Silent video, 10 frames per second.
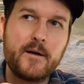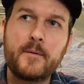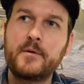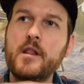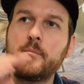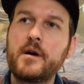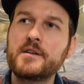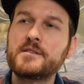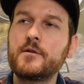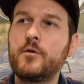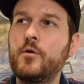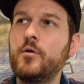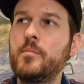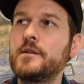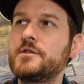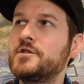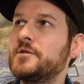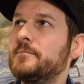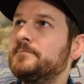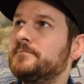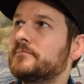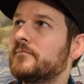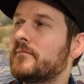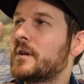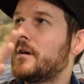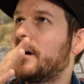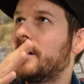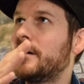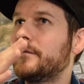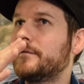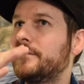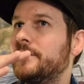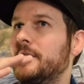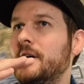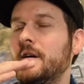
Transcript: When Highland Park's got a whole bunch of